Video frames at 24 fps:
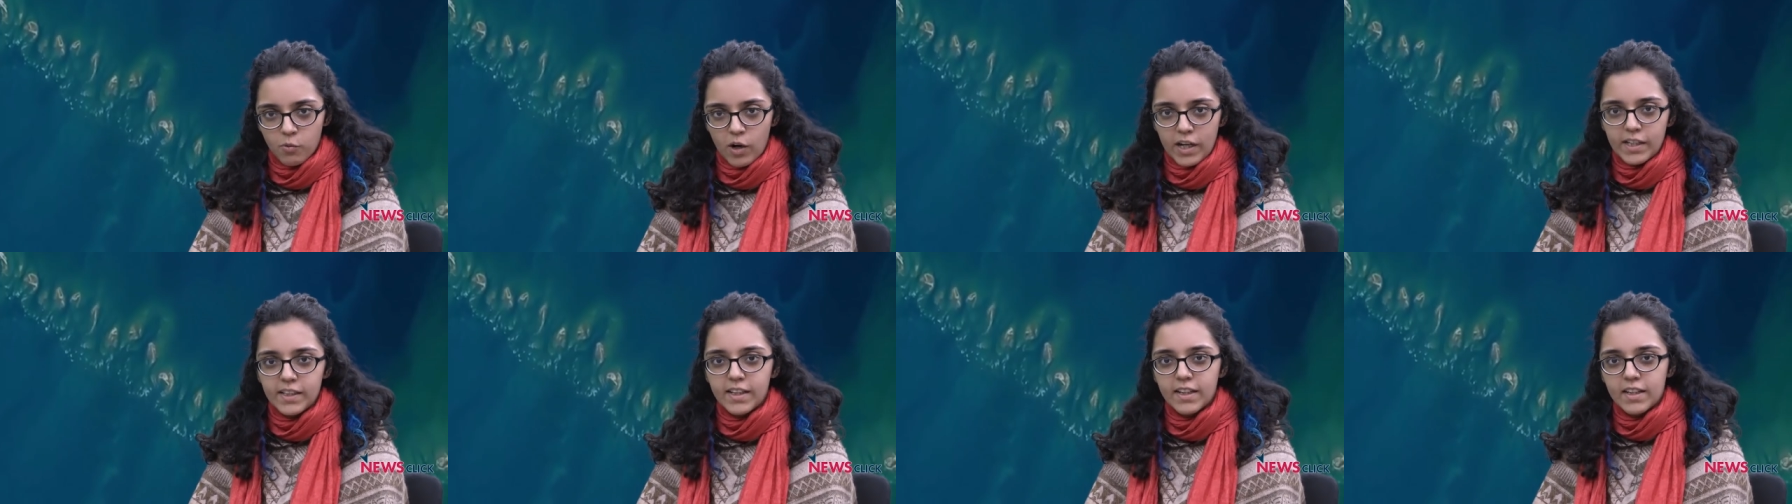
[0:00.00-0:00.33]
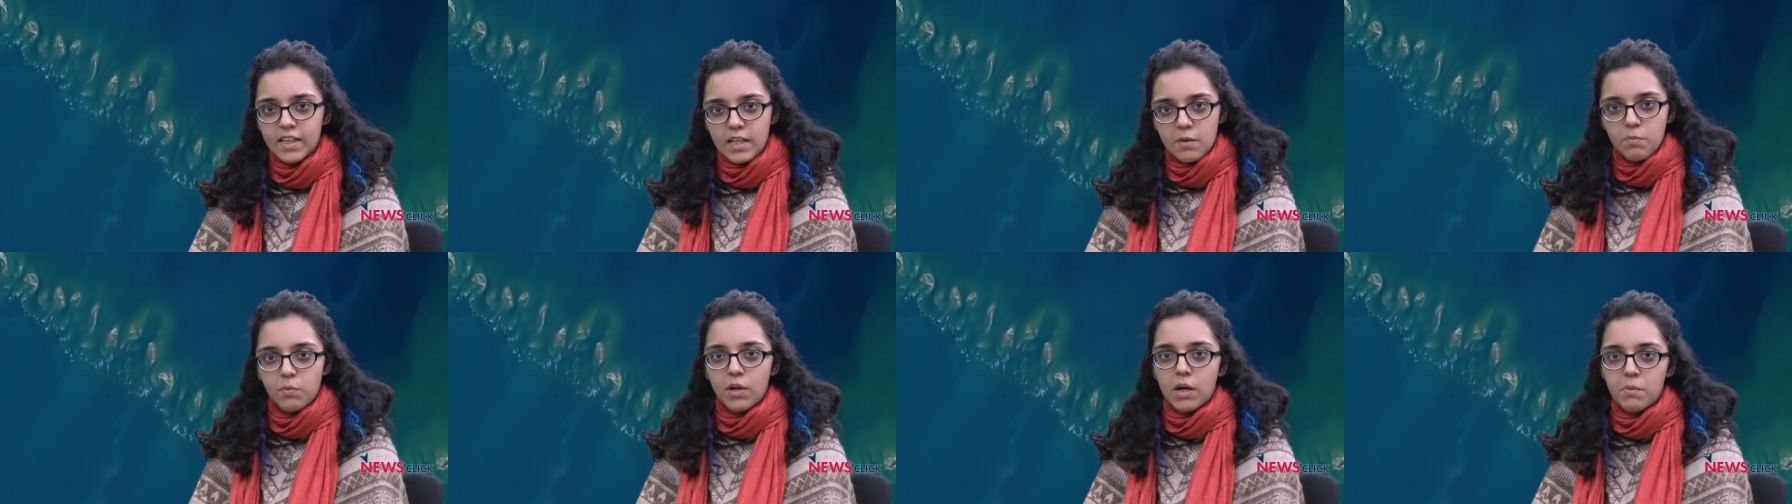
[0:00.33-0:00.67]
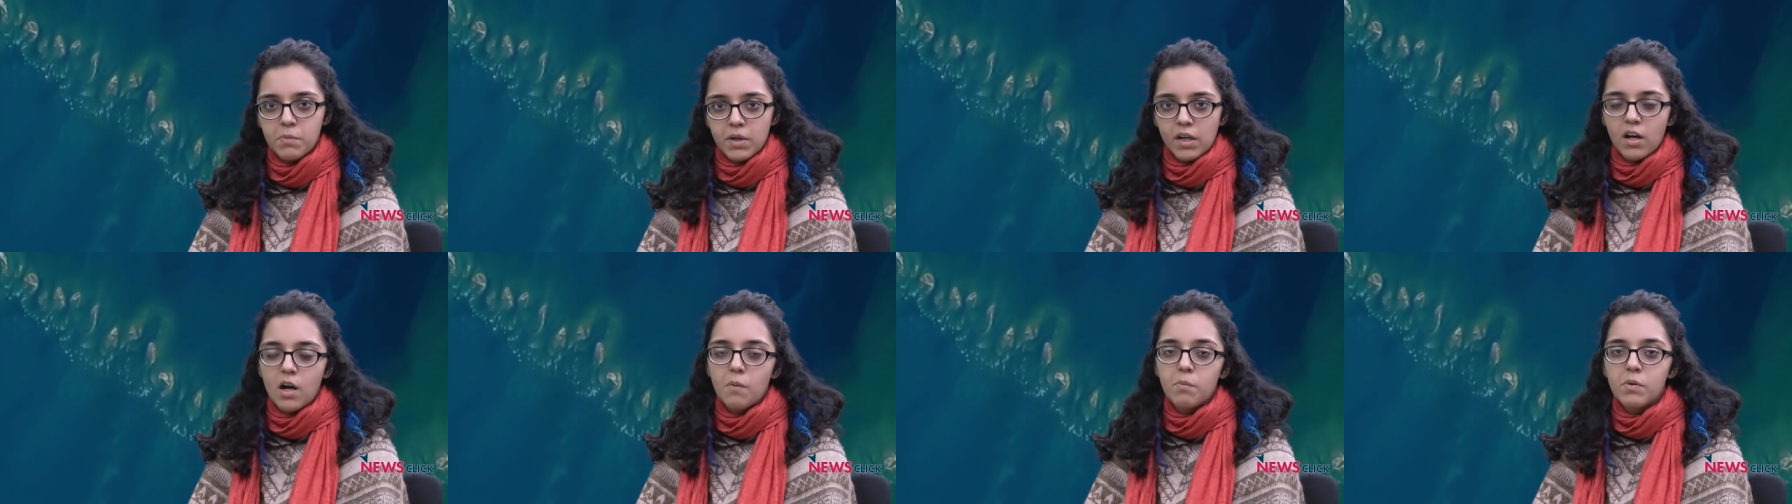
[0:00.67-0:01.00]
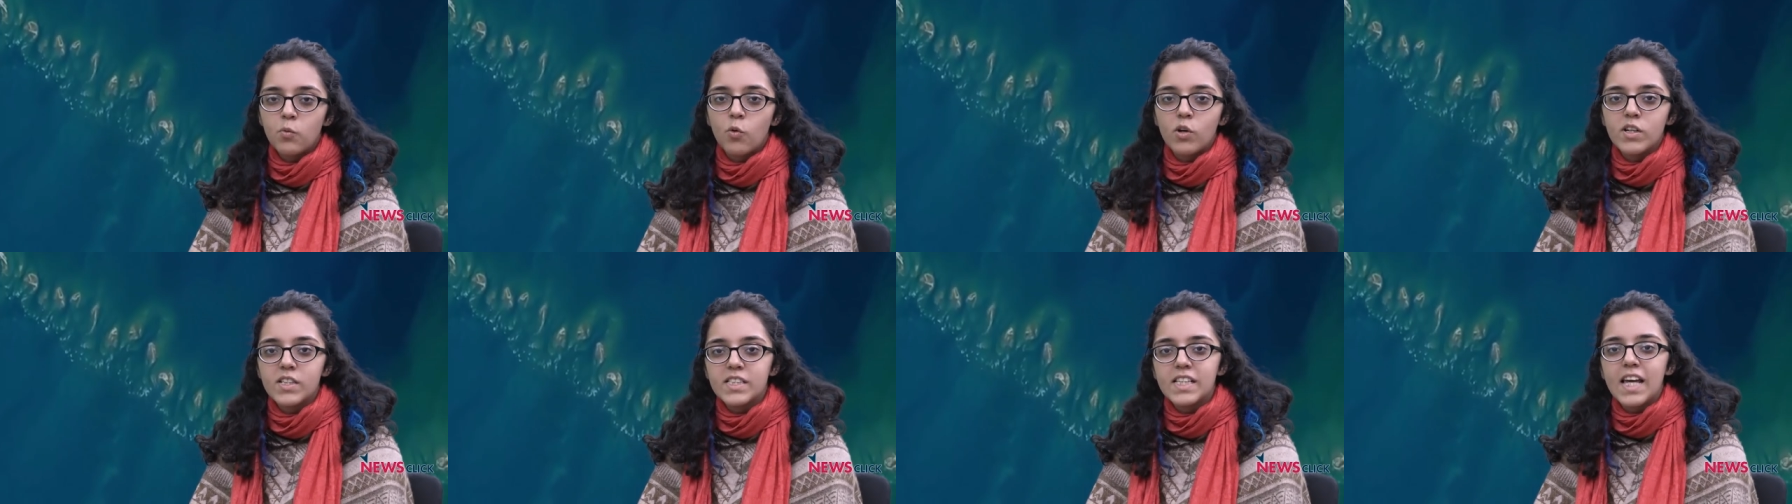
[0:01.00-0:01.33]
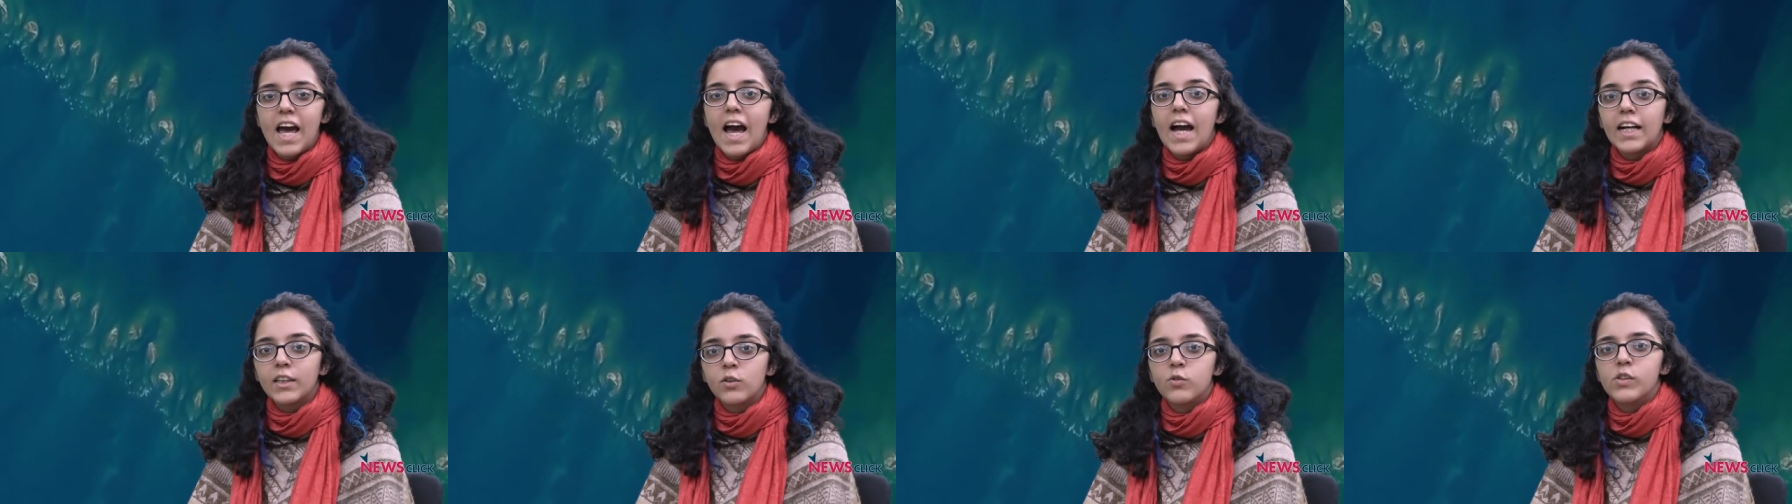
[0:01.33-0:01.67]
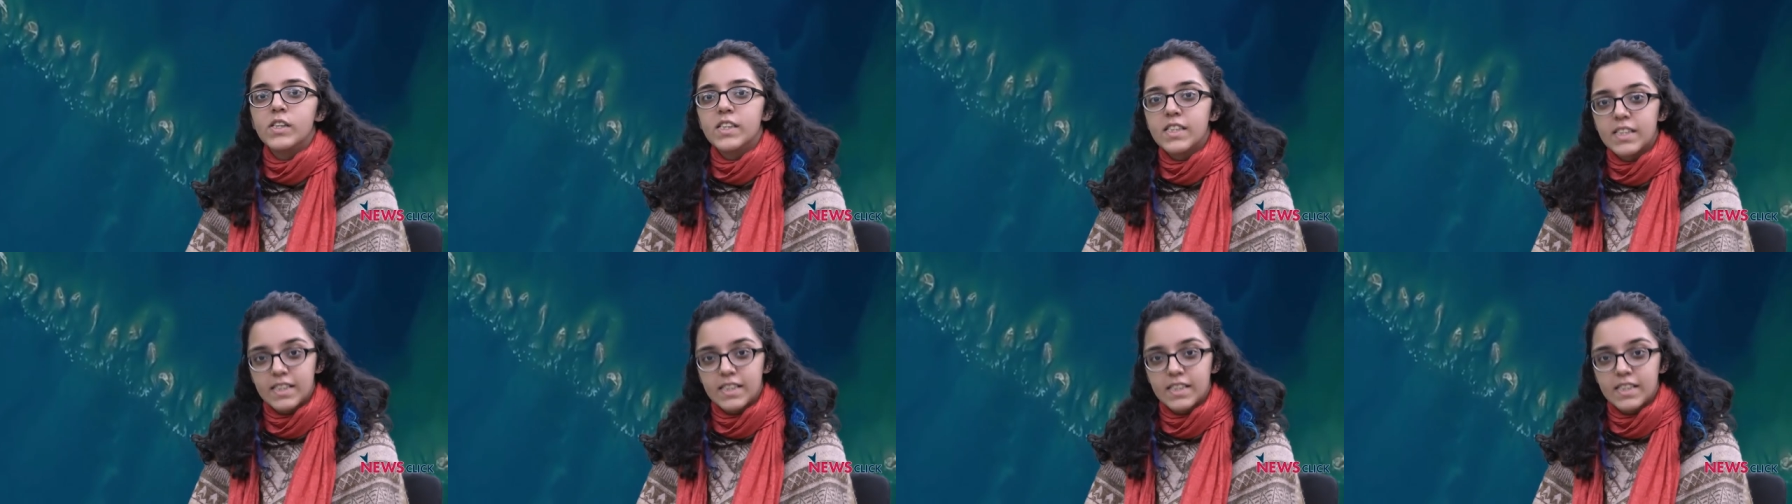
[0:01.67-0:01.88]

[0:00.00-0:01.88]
why they keep coming up, and what is the actual